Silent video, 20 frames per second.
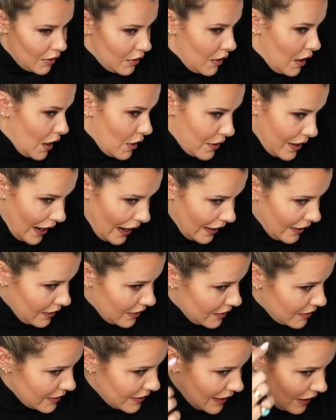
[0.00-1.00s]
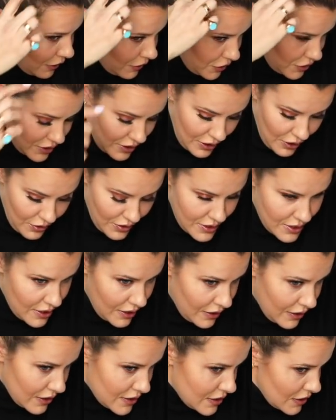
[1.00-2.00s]
Okay, and now you can see
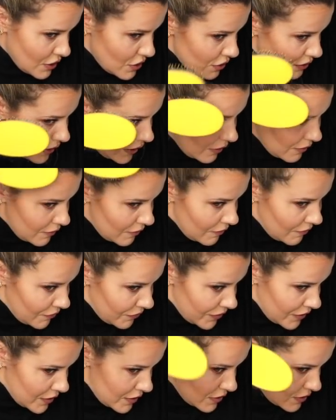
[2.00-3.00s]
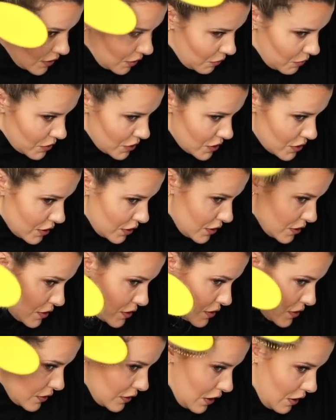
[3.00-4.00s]
an extension there. So we're just gonna
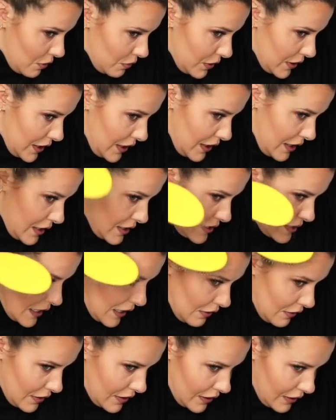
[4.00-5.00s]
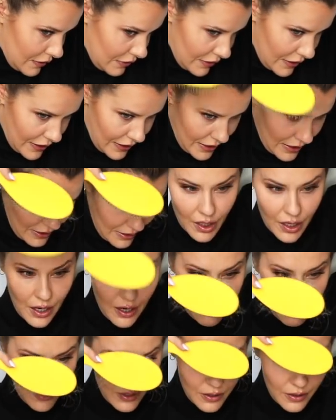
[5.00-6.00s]
slowly and delicately
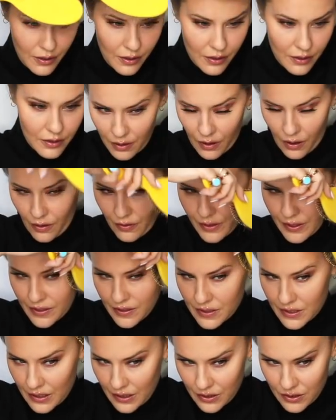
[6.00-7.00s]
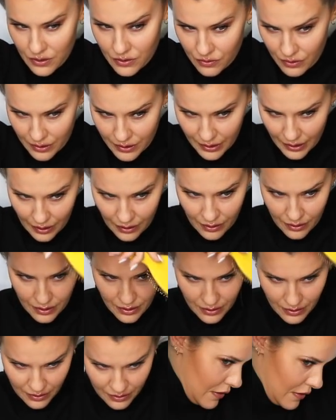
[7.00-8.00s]
cover all the extensions right there.
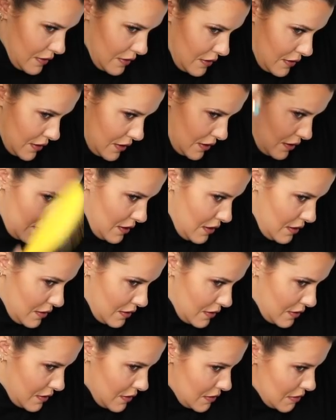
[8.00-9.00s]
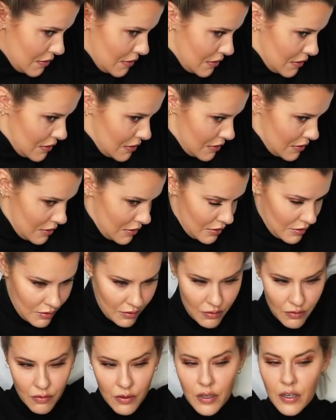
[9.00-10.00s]
And then
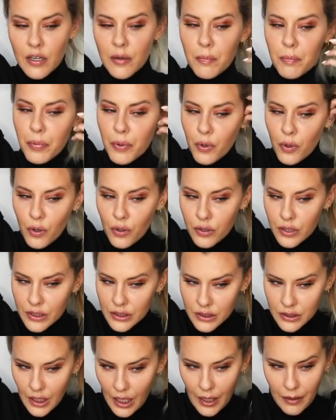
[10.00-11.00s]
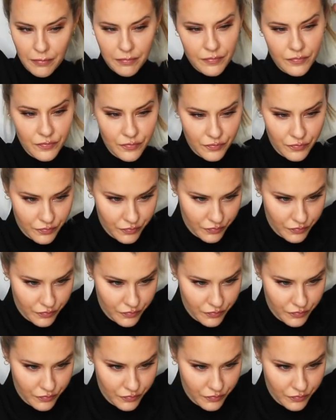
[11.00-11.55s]
we're gonna pull this up.